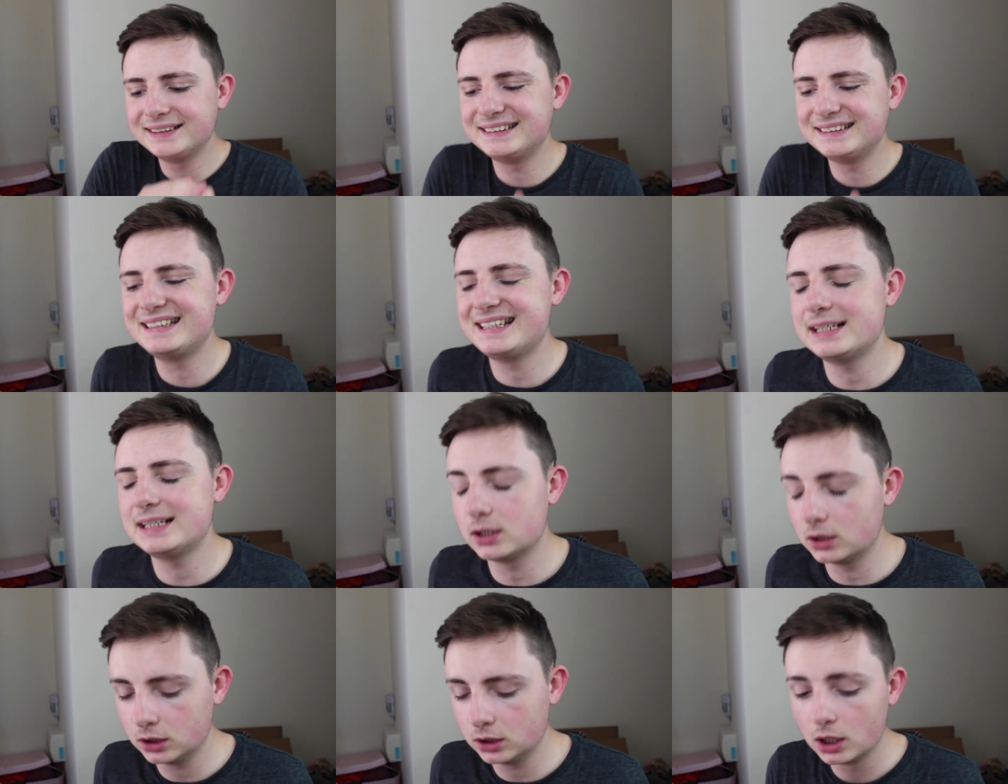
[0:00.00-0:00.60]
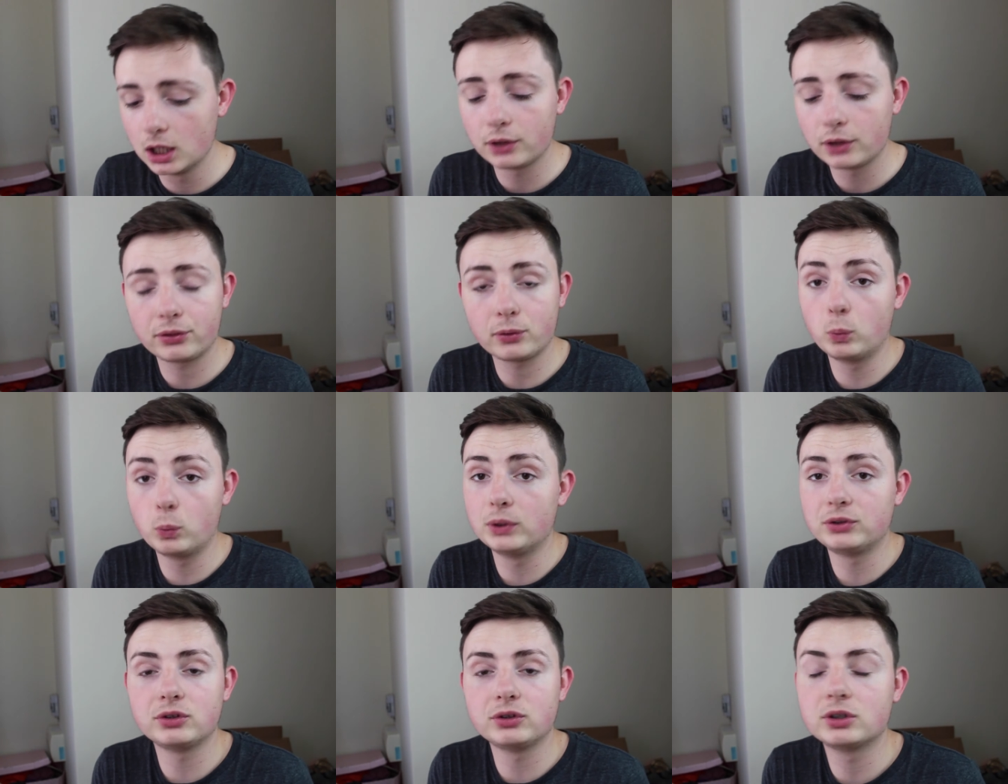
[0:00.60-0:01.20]
near
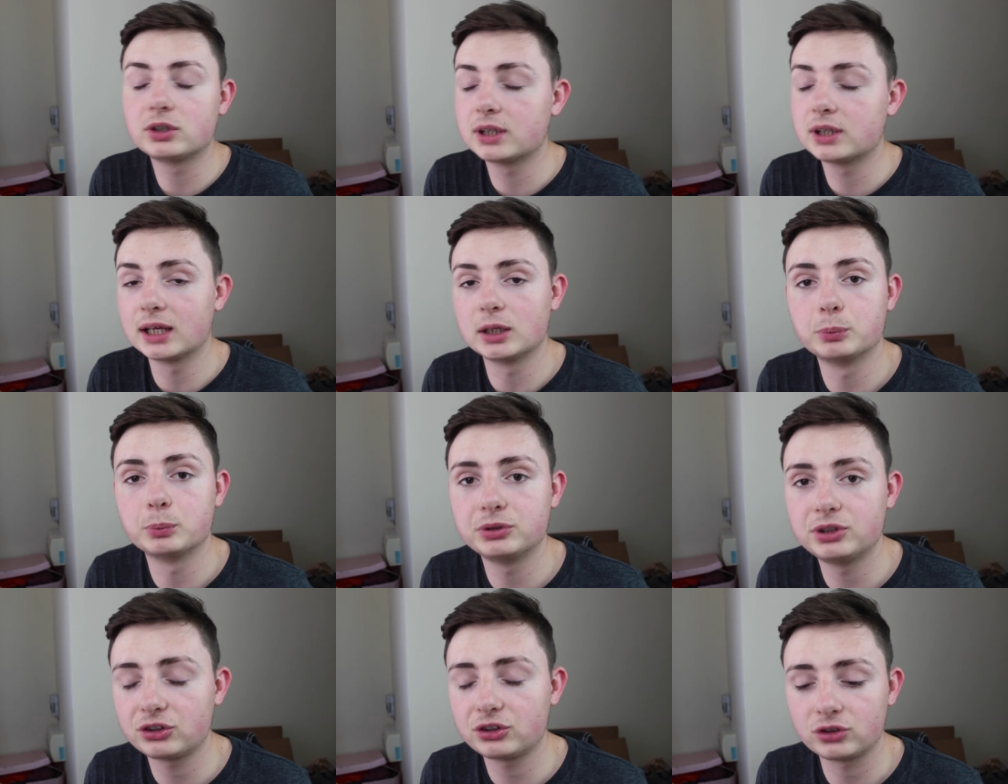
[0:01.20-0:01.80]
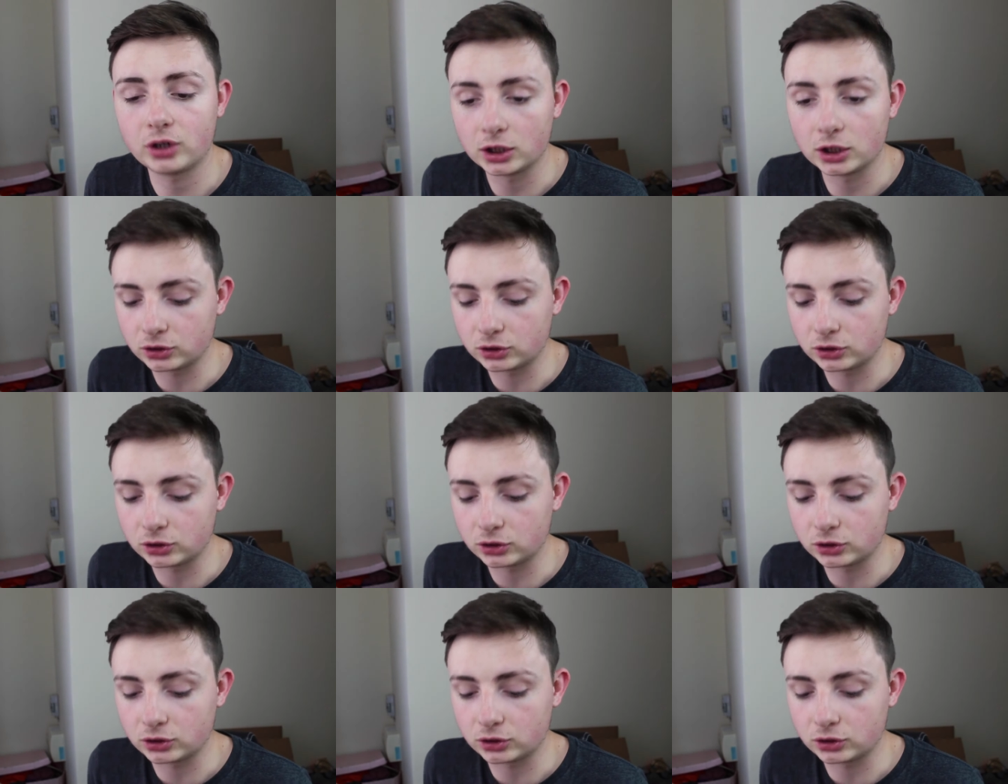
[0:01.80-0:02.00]
the Wizard King position.